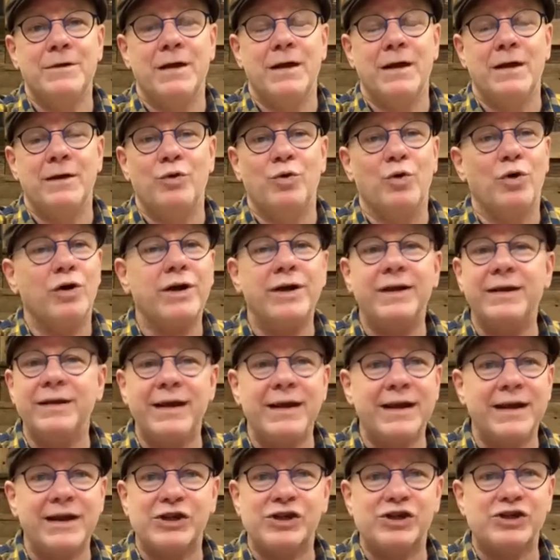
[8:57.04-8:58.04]
nor can
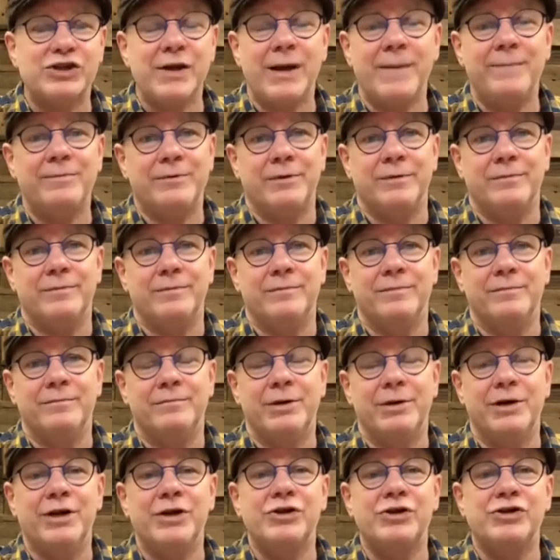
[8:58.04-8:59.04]
they accept them,
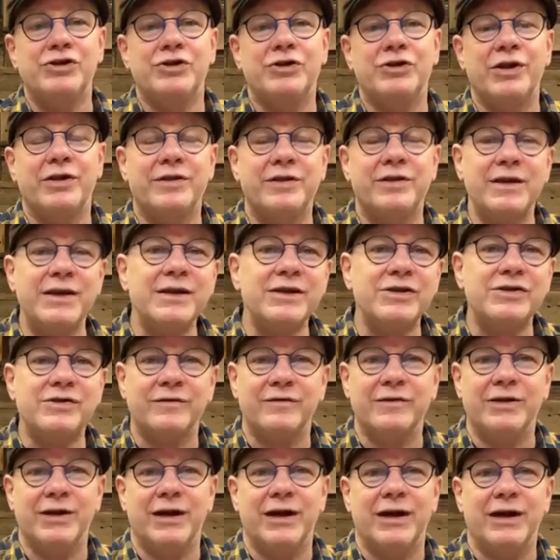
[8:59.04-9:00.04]
because the things
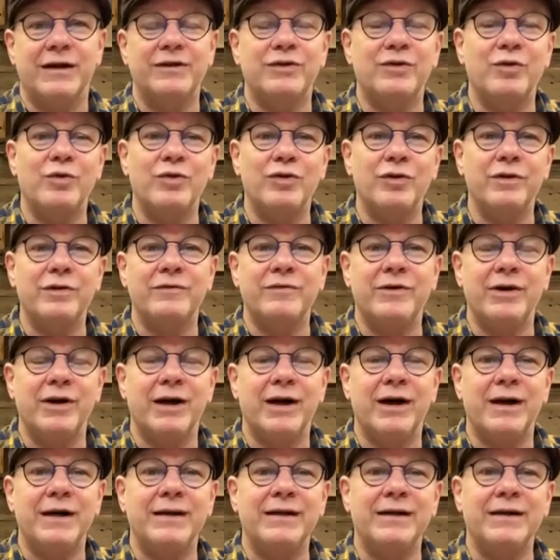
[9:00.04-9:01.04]
of God, the Word of
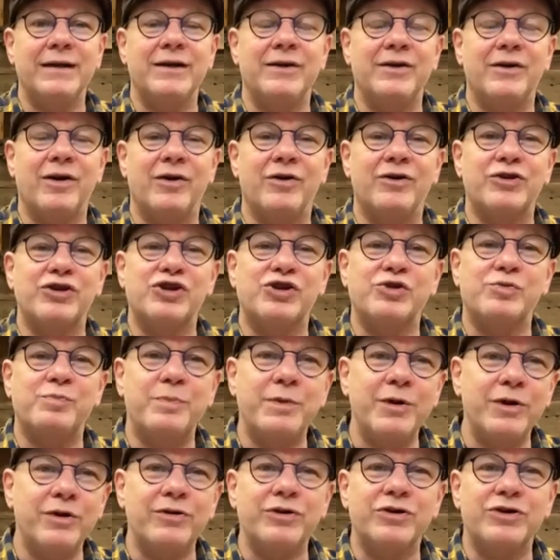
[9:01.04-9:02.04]
God, are
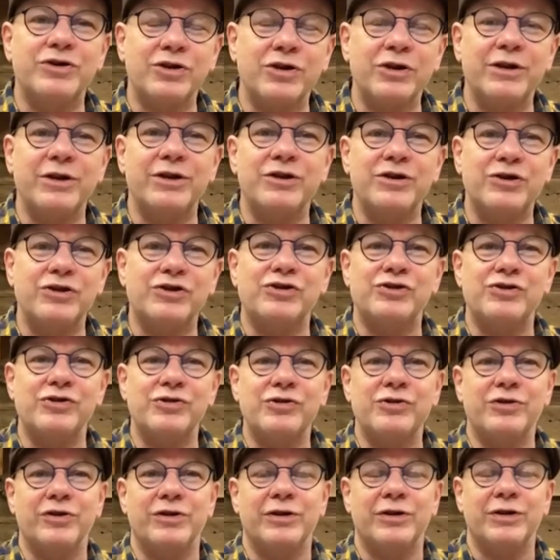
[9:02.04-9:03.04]
spiritually
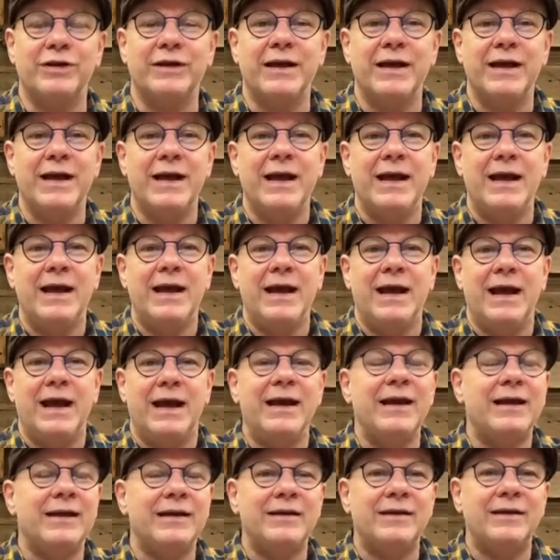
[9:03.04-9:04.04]
discerned.
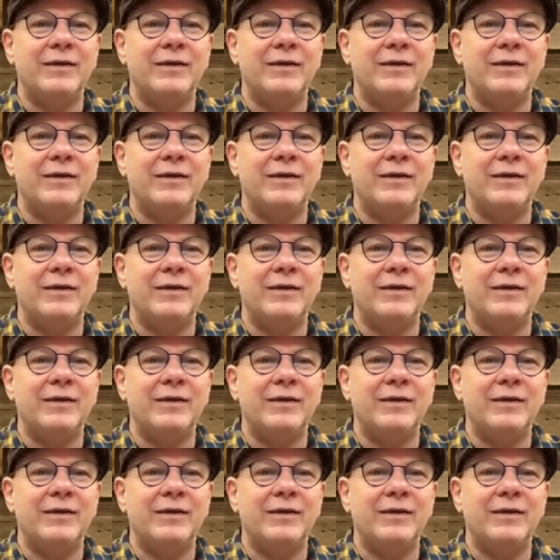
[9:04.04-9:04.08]
And it